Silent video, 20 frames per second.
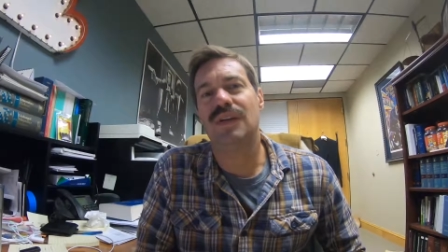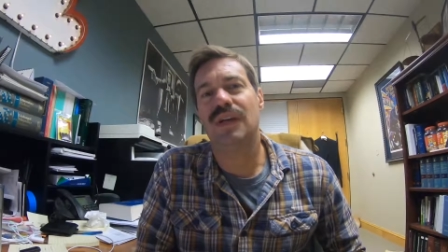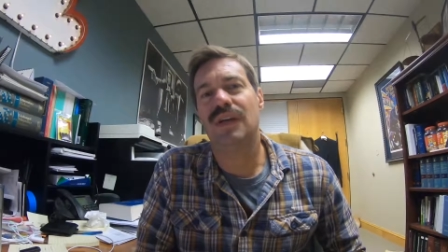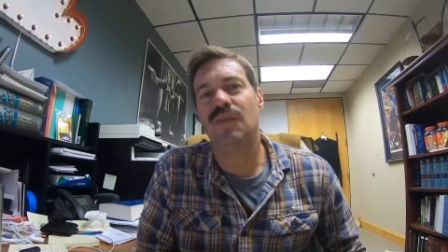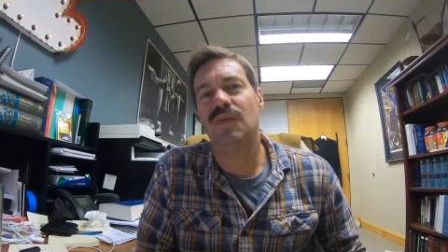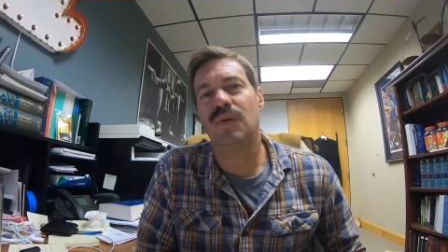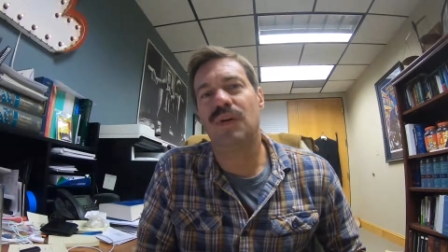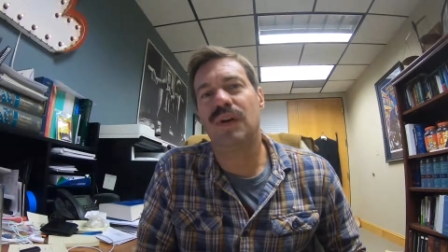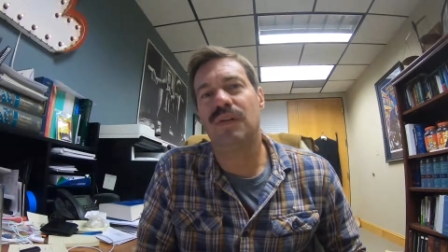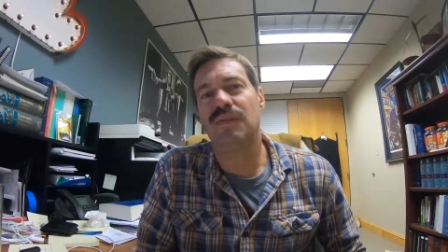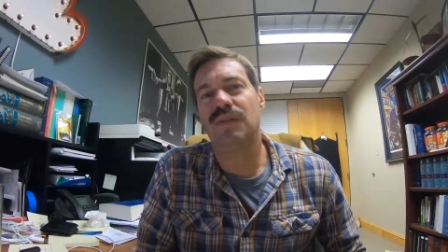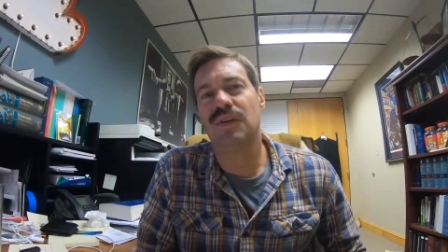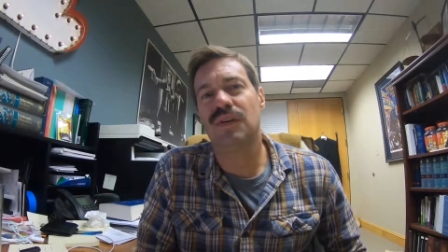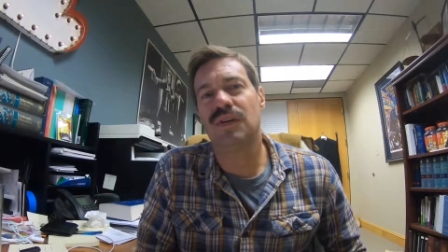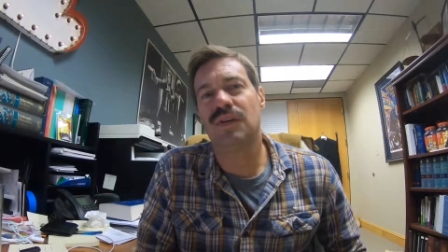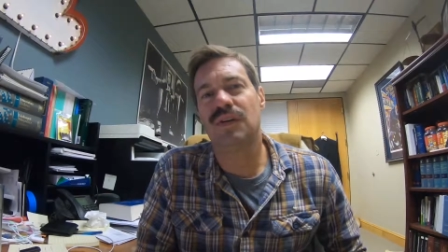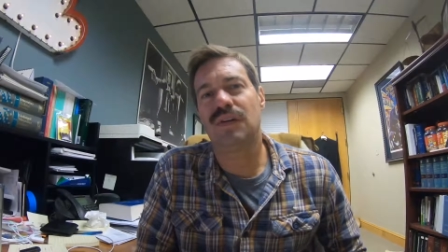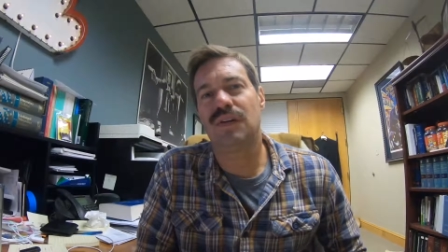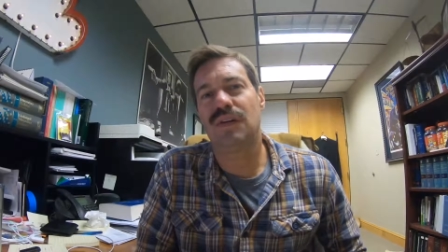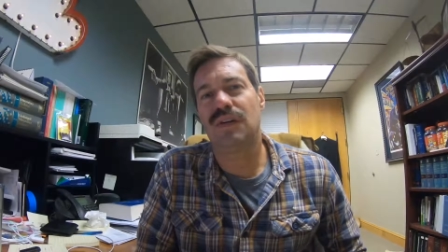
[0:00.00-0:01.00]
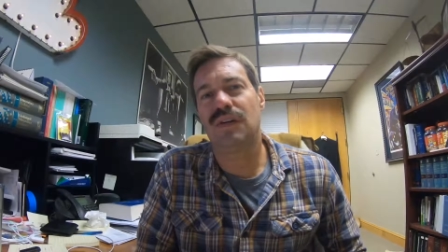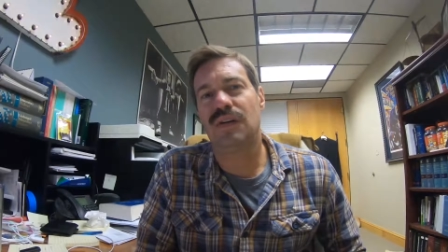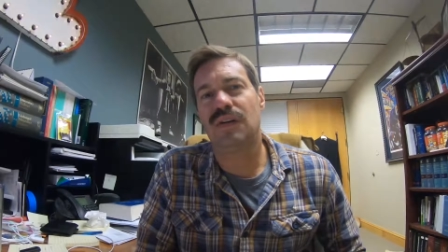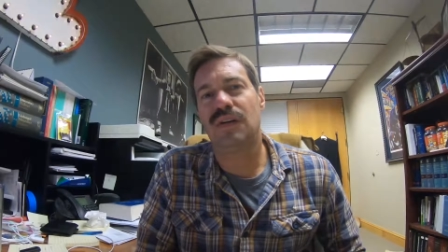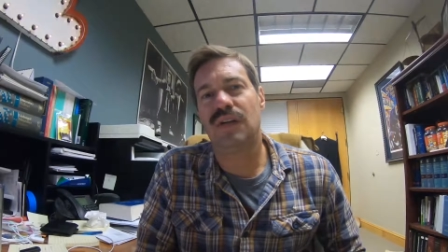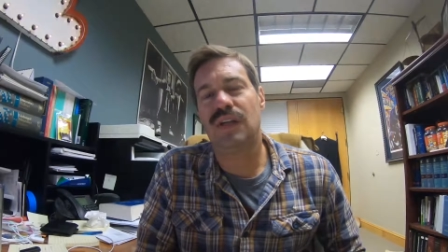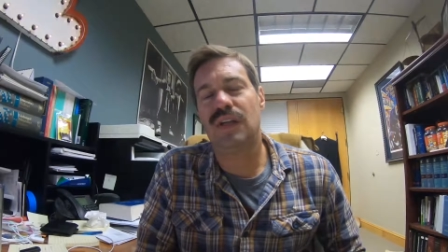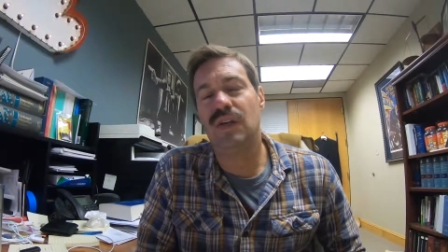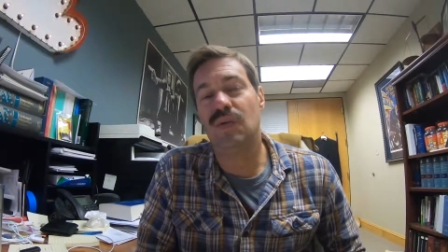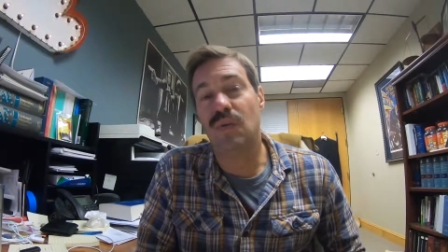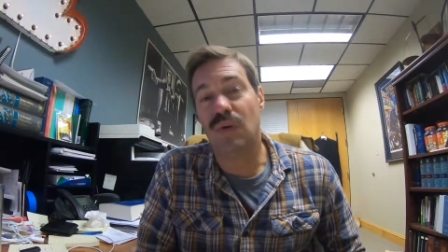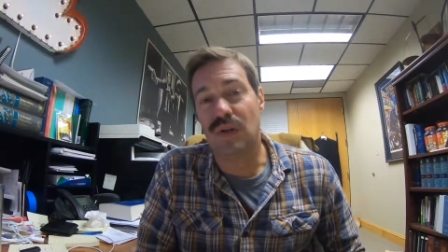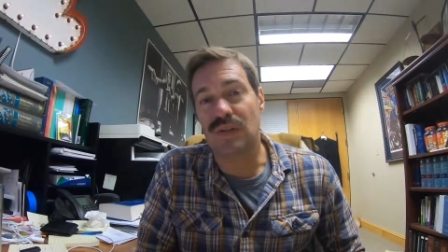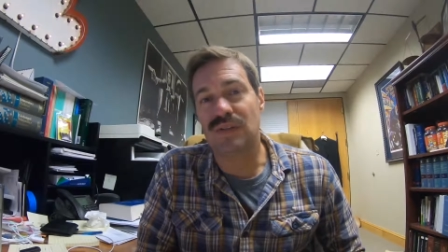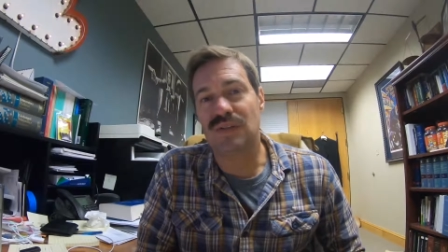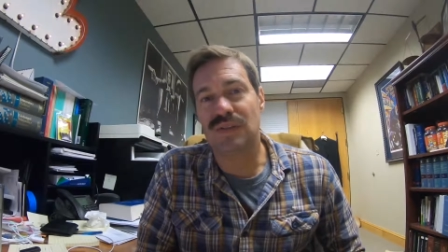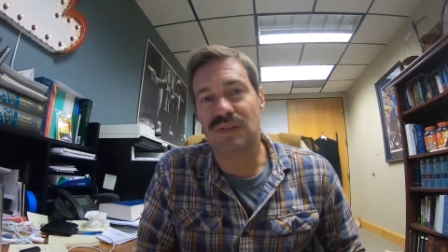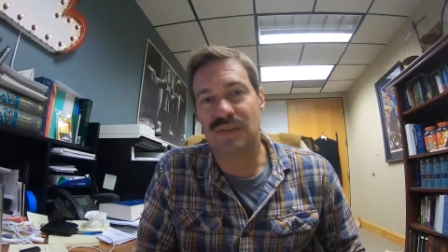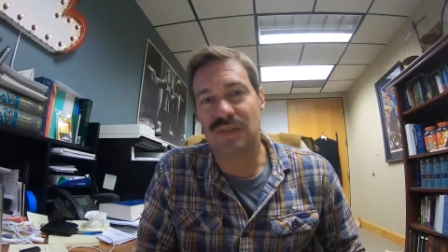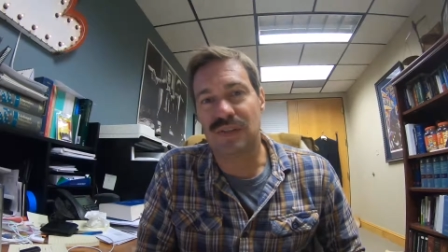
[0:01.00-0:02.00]
And whenever he
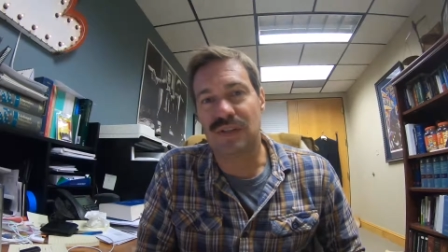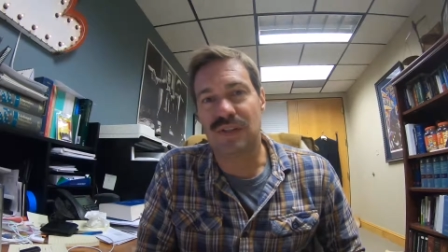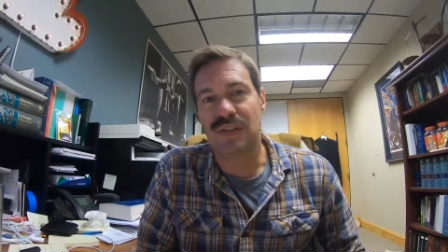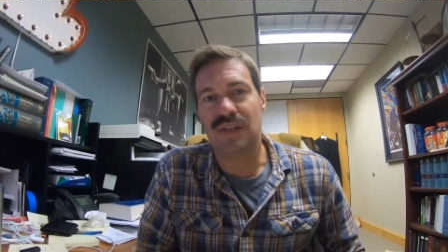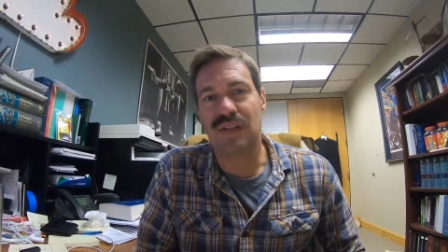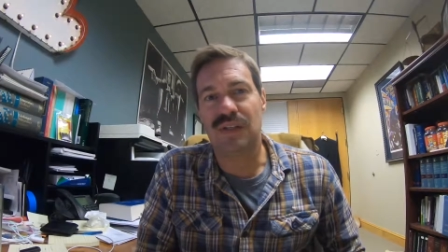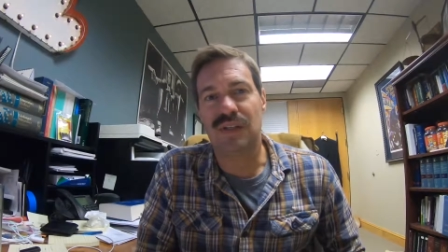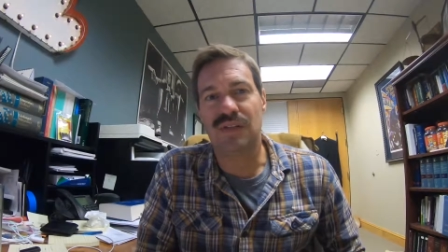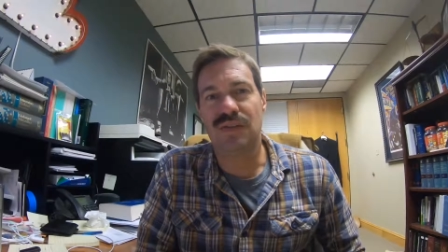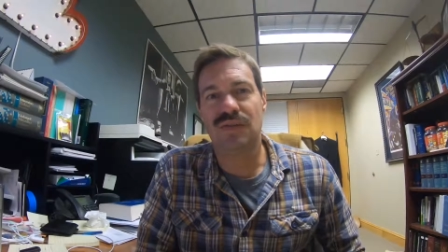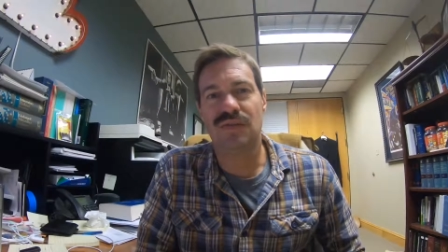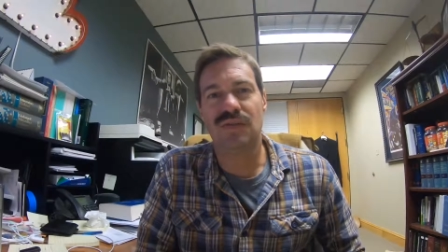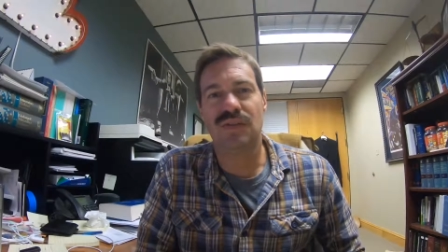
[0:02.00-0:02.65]
wants to see the kids,